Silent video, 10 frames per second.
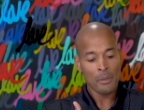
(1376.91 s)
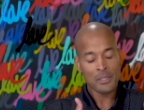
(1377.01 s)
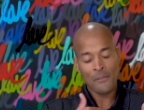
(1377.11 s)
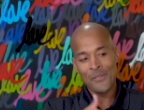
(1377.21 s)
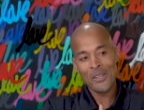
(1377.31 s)

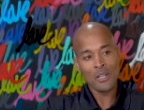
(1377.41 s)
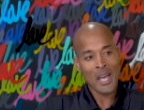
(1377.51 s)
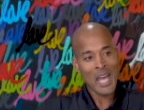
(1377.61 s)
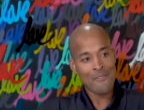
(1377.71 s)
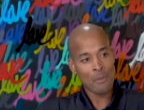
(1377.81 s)
But the feeling
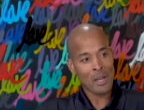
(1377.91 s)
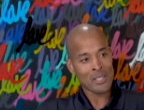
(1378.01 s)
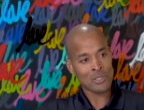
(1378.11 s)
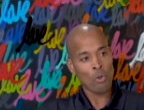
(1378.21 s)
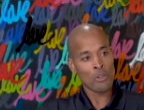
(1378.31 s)
I have in
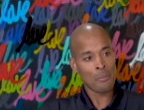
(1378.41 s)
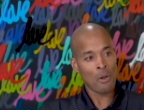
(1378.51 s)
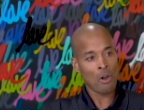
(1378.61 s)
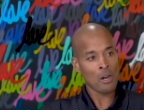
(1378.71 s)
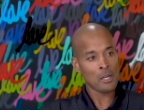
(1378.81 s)
my soul and in
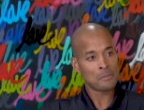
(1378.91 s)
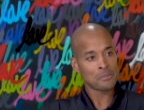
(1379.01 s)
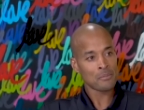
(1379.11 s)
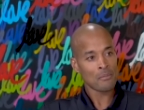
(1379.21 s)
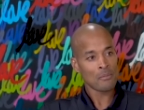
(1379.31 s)
my
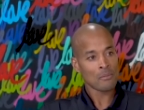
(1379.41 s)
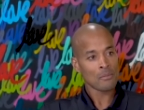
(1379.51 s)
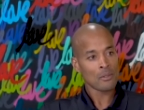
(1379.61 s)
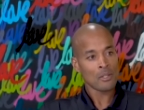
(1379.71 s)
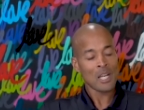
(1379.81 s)
heart,
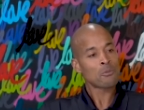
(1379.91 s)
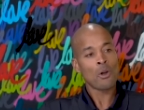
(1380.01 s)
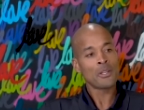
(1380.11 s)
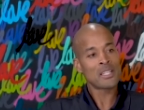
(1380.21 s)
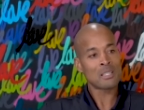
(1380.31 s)
that's
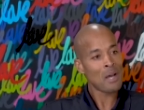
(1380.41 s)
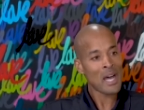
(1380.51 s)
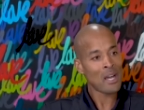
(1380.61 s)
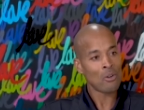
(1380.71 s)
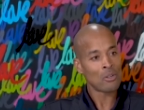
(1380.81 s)
why I don't need to
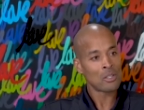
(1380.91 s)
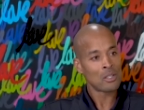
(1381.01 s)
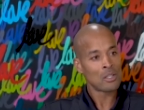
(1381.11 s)
smile.